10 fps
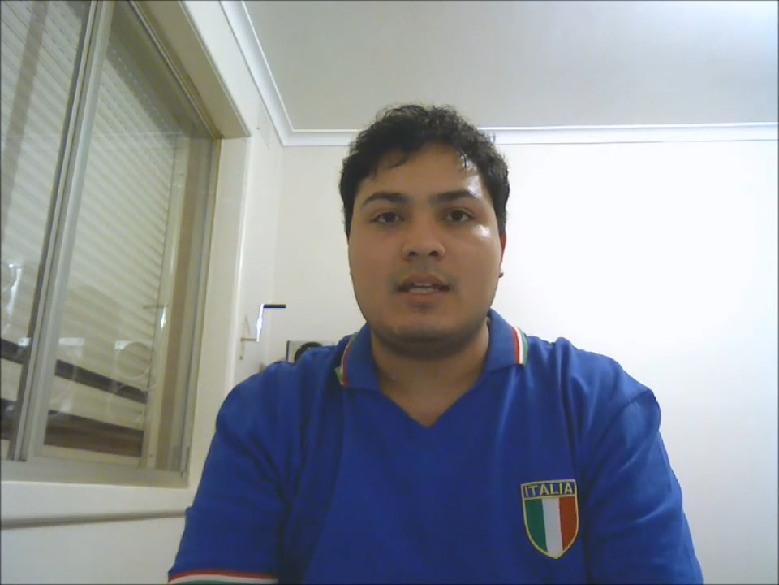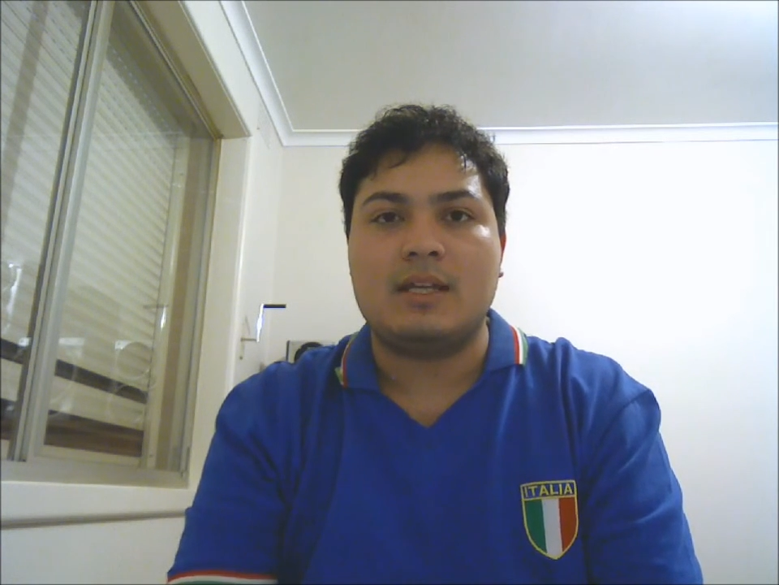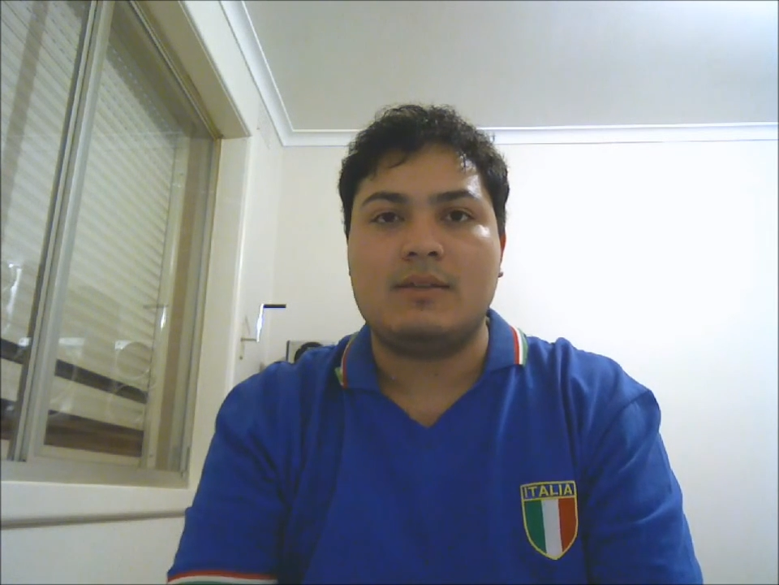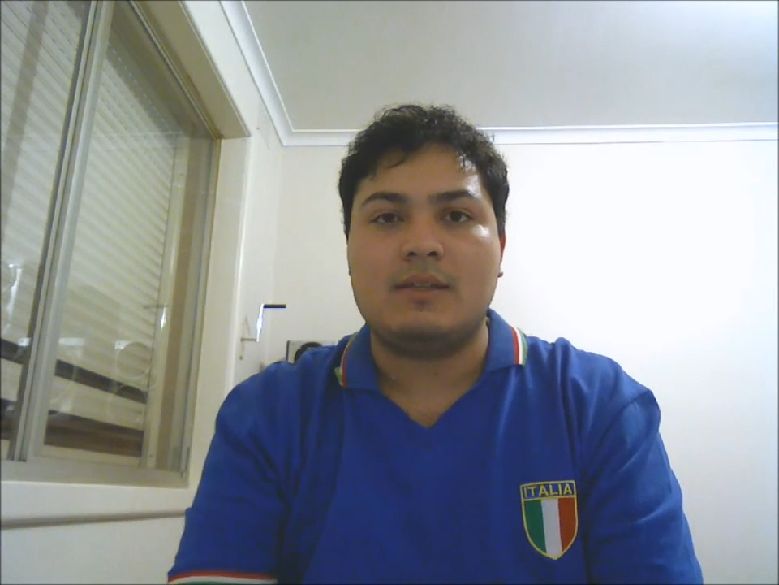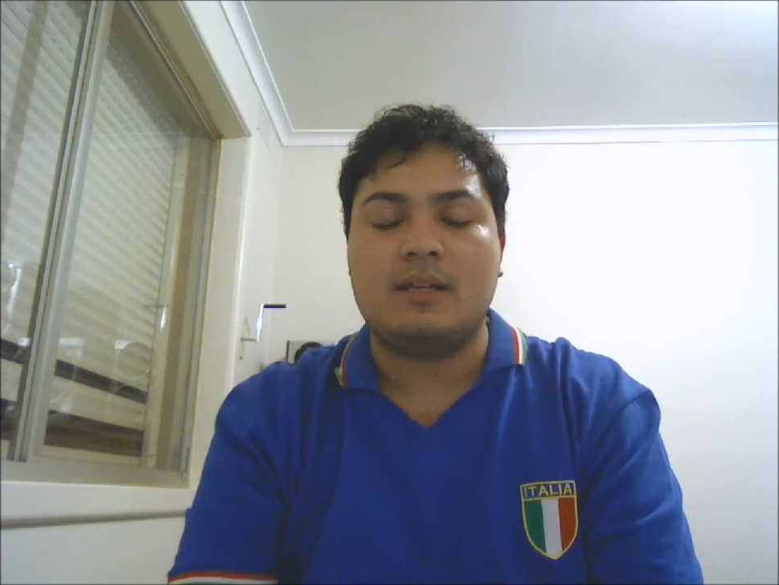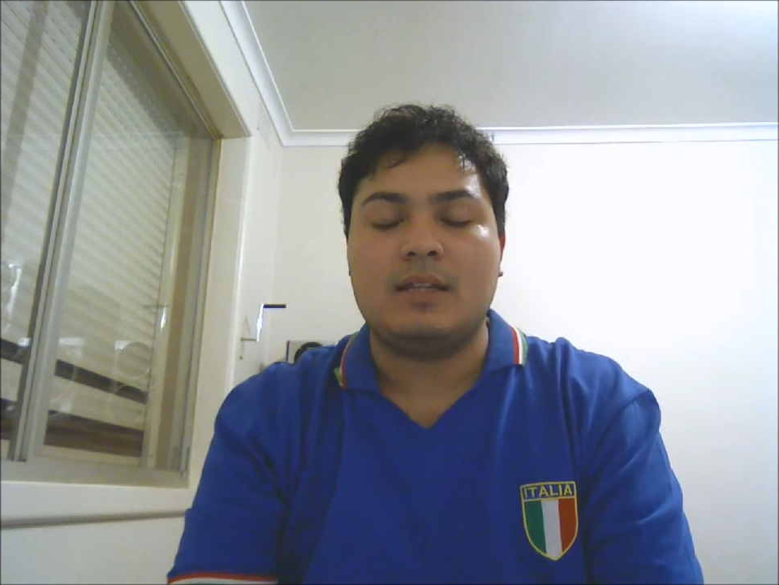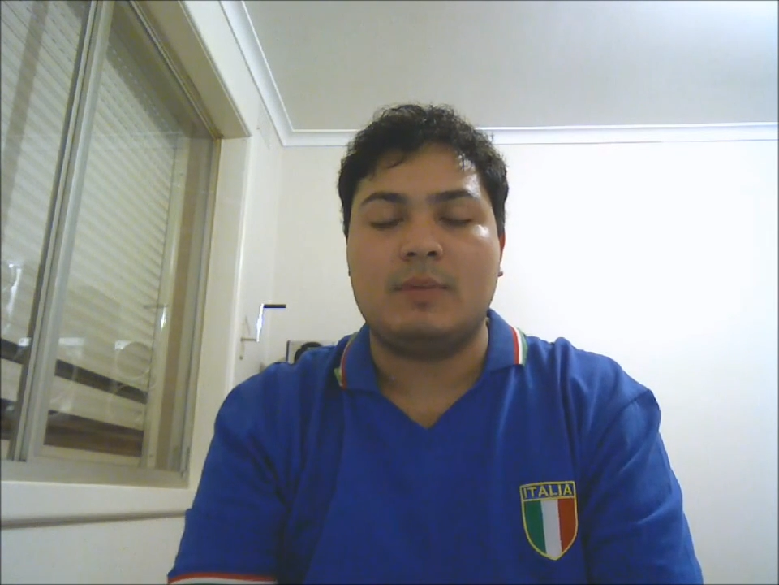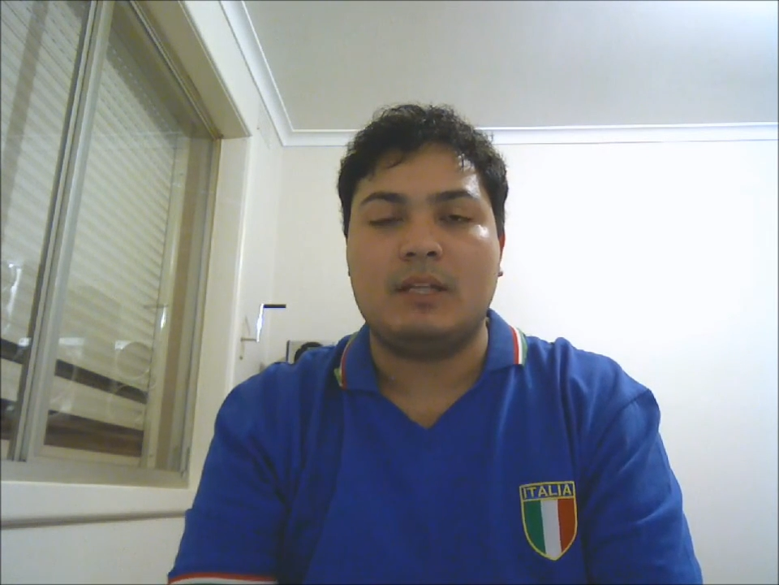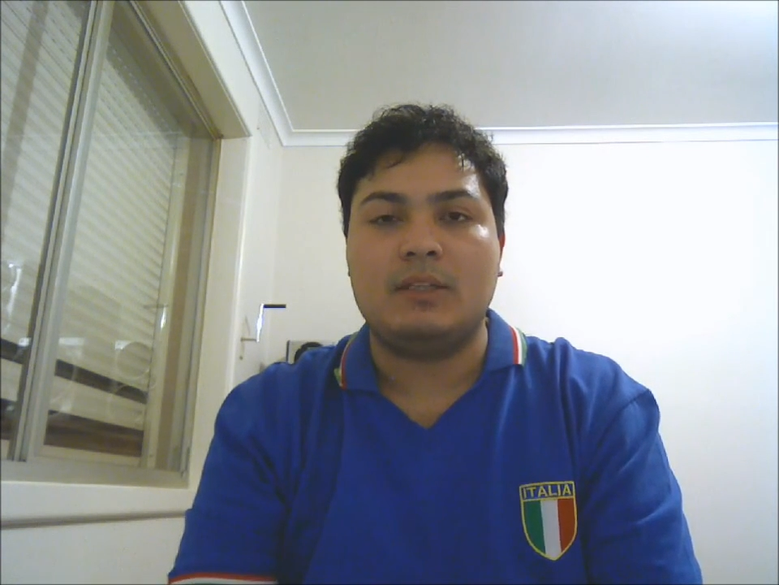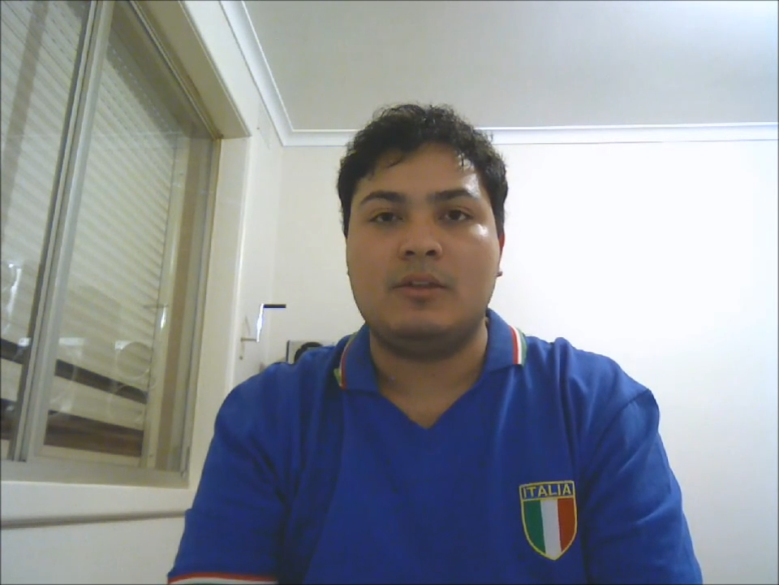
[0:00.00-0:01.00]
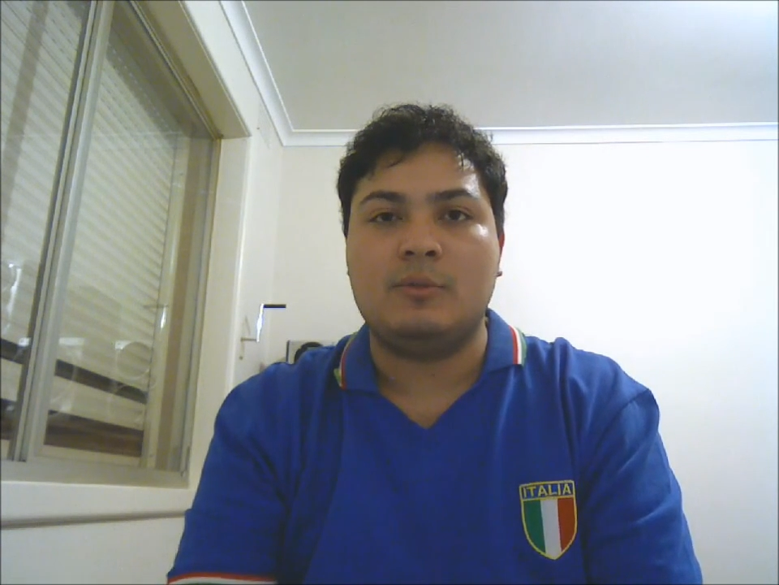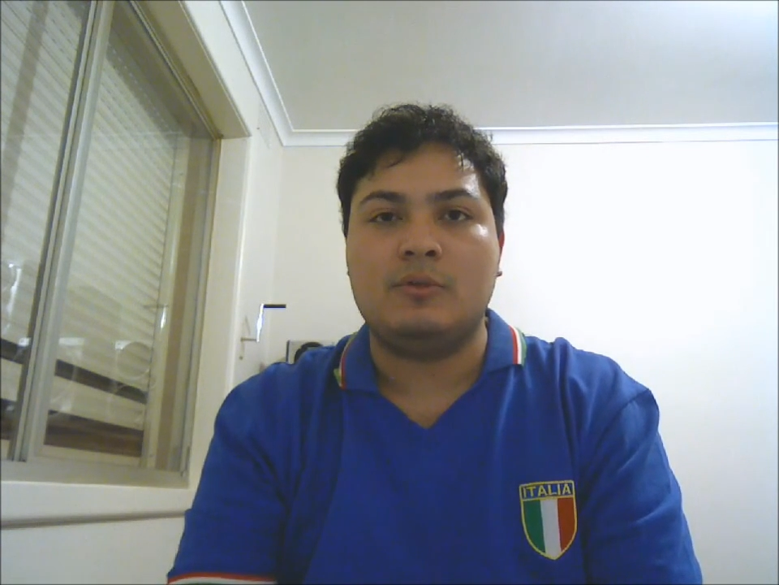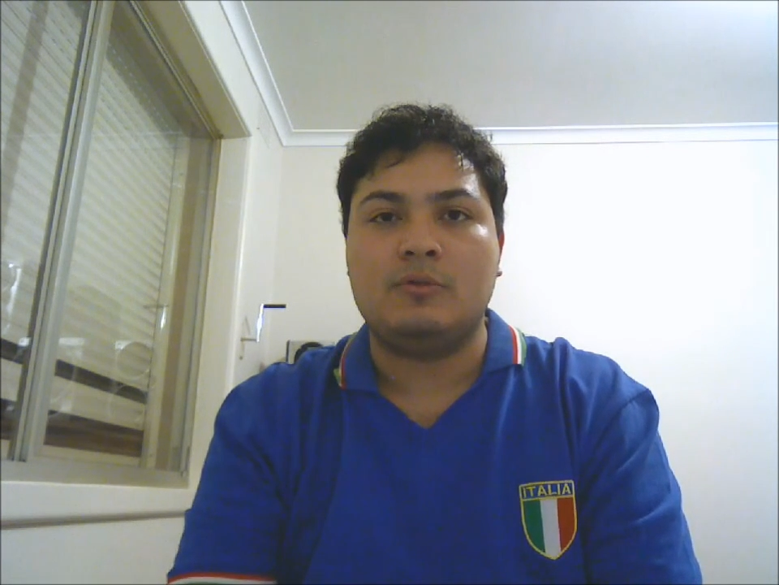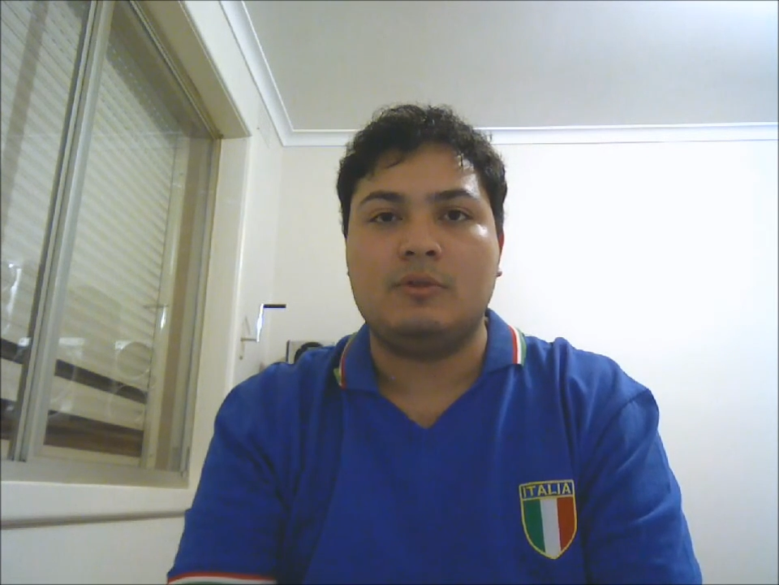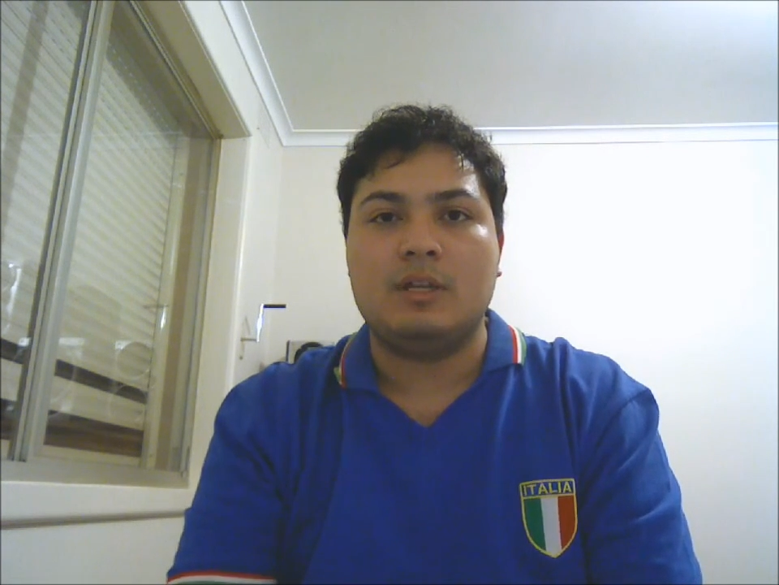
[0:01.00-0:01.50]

Inter and Palermo,